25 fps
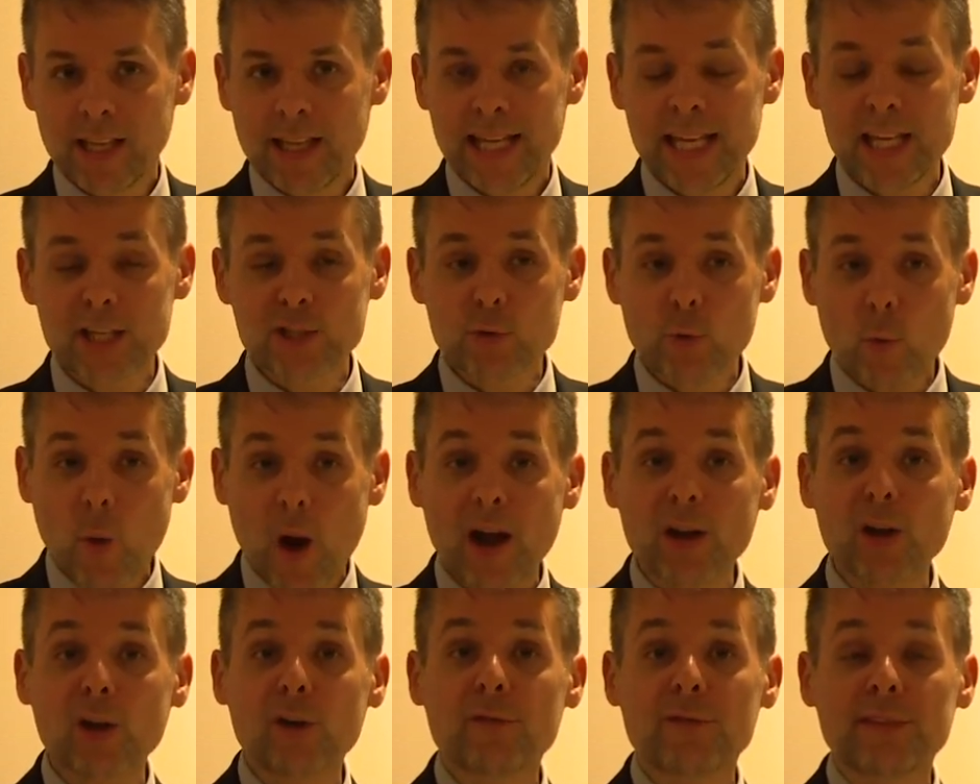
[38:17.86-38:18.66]
He's
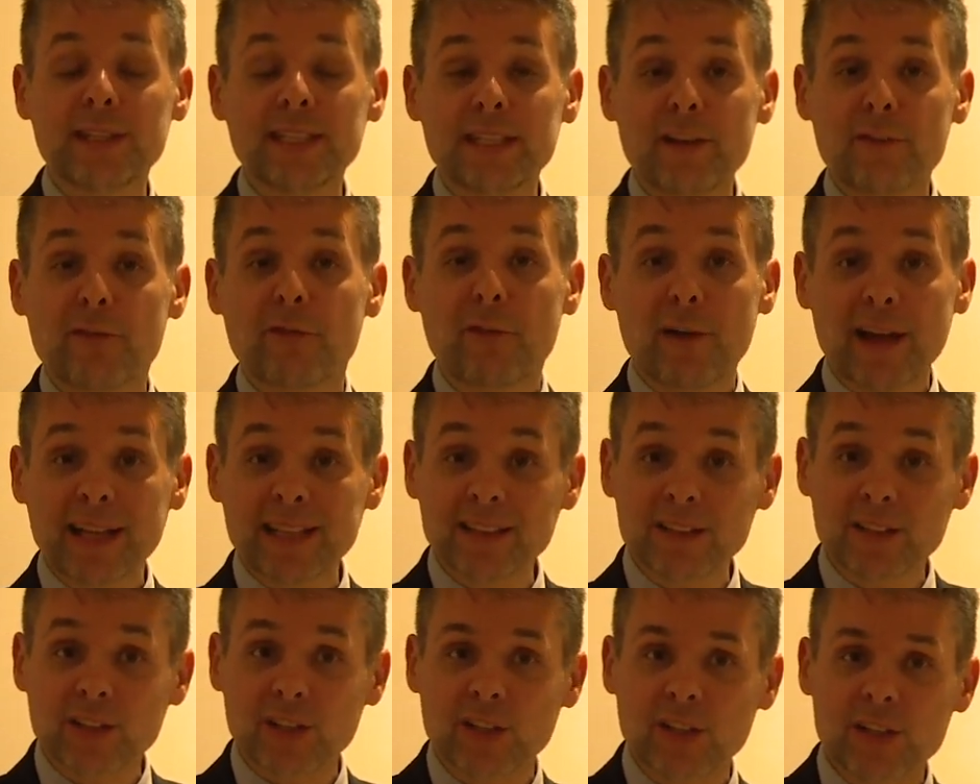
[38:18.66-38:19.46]
one of the
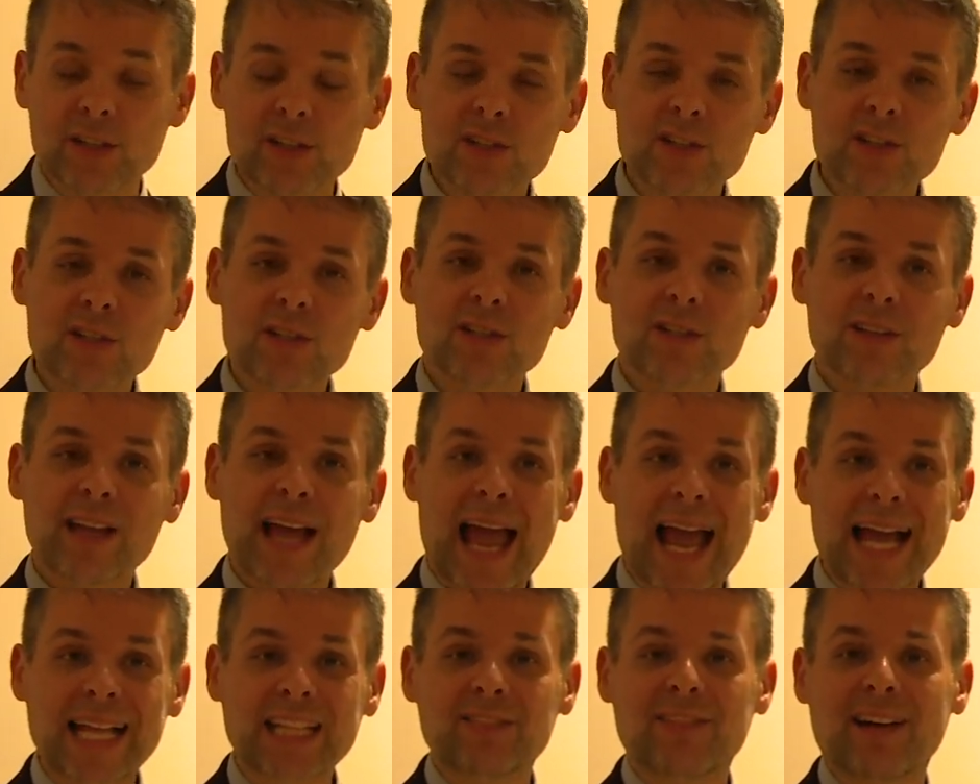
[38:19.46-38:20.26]
defenders
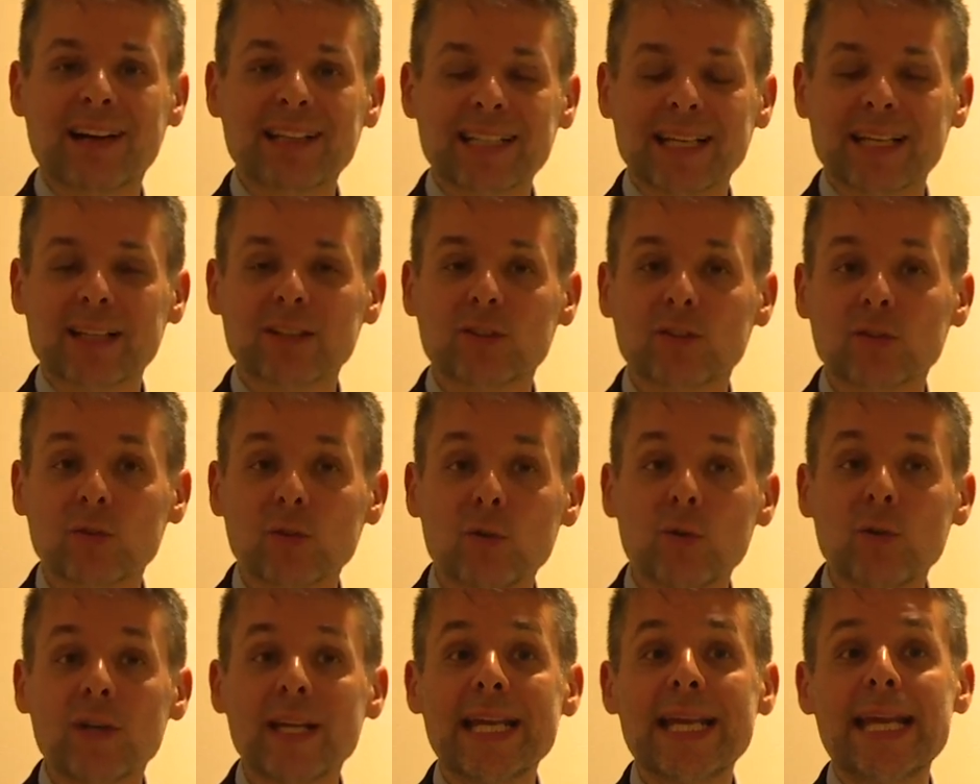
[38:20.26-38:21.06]
at Vatican
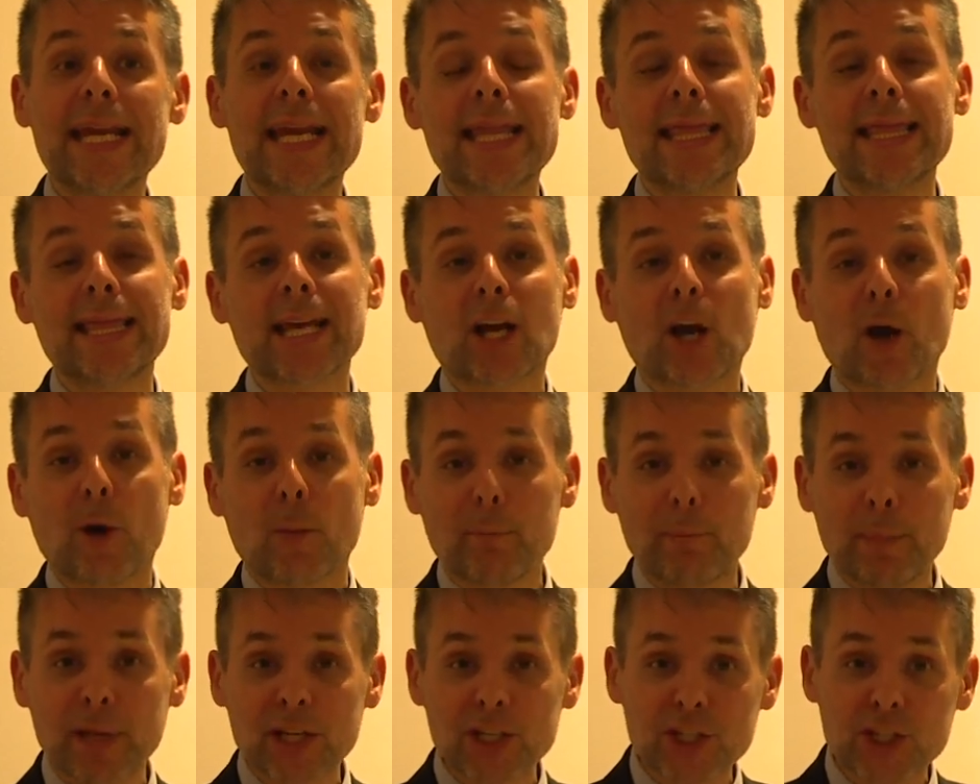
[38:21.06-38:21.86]
II in the
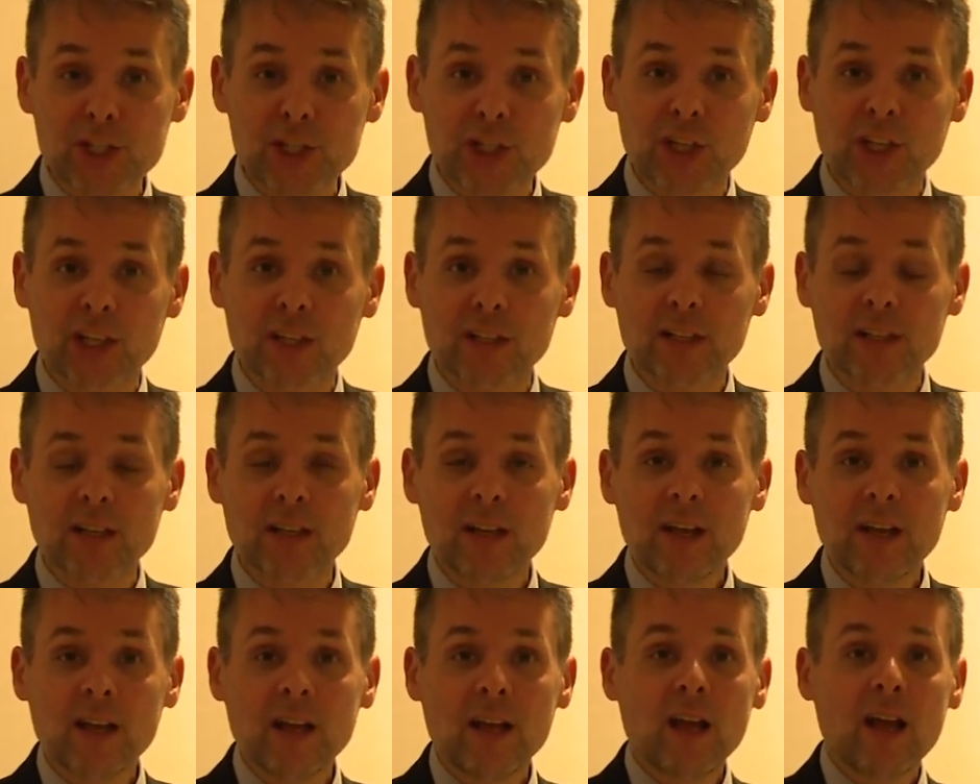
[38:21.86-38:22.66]
commission
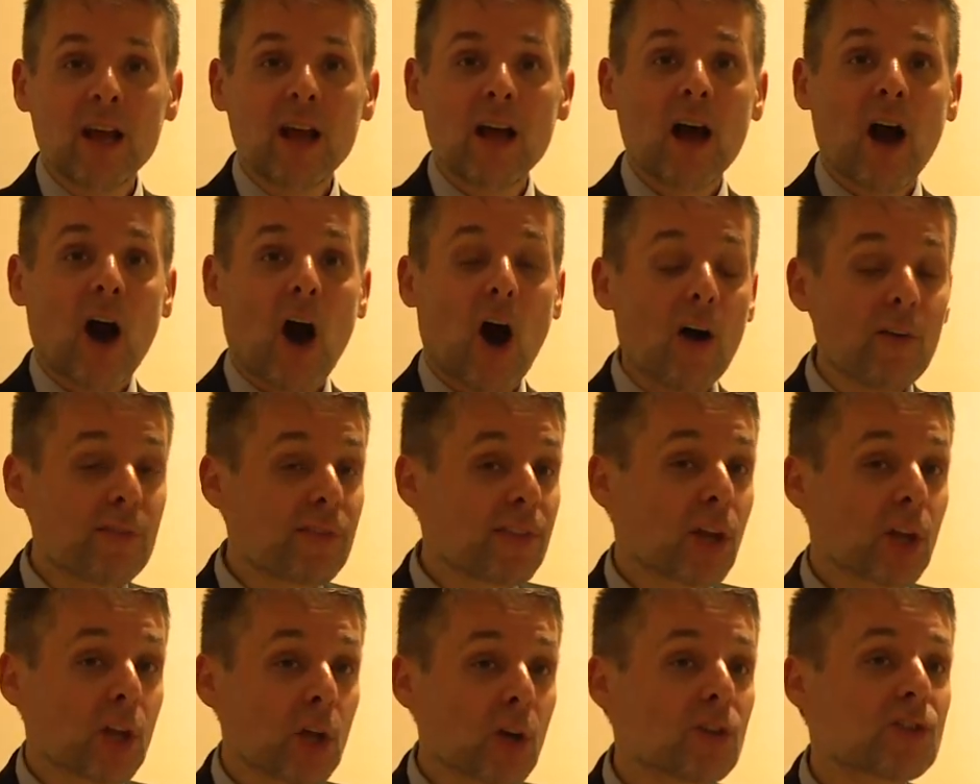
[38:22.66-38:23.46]

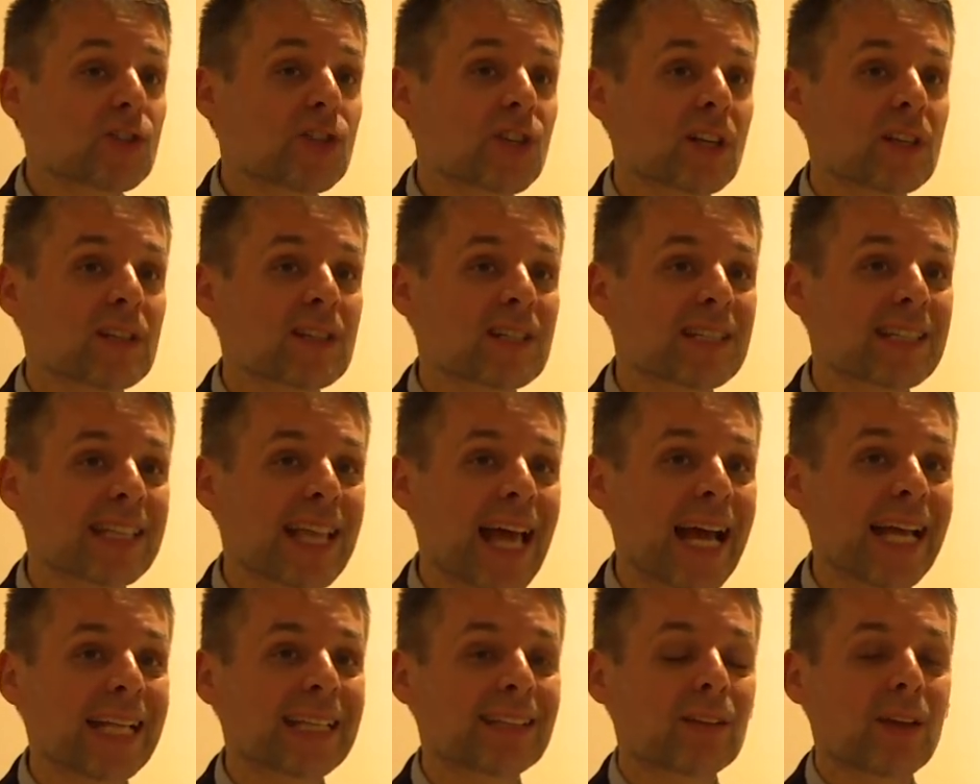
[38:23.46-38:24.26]
of theologians
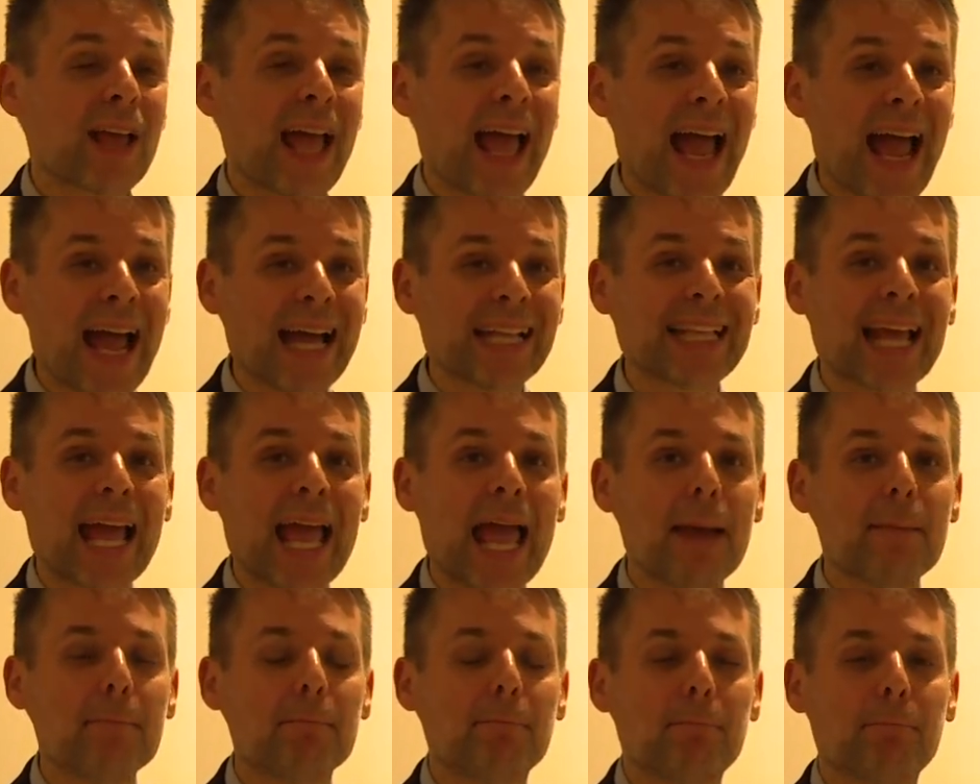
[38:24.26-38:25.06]
that had
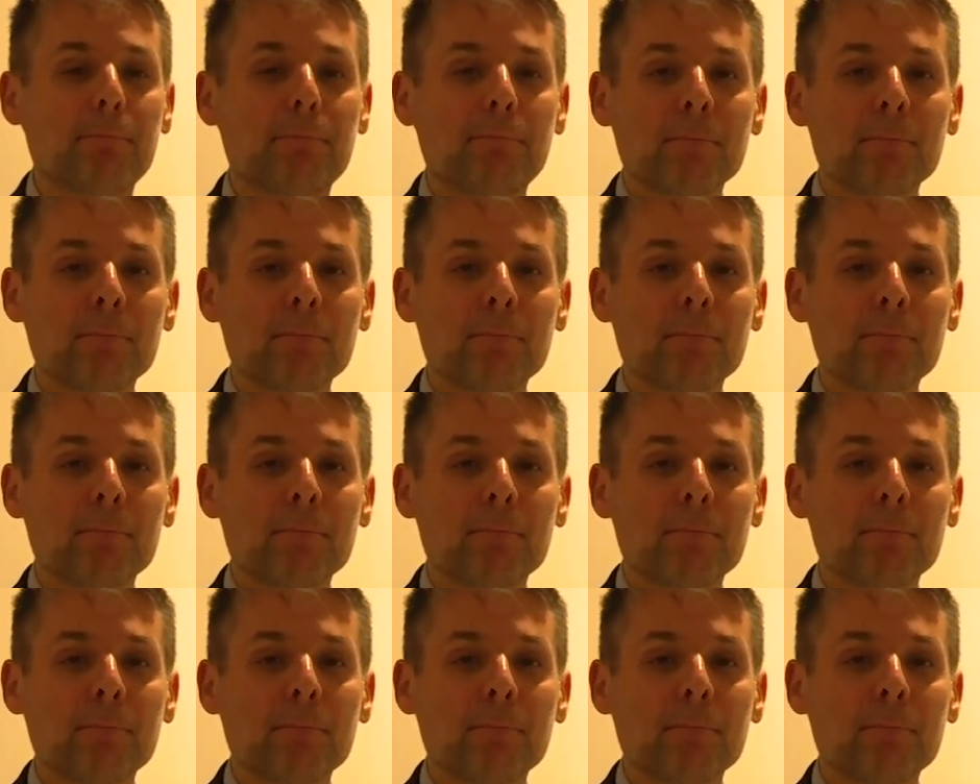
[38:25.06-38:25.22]
a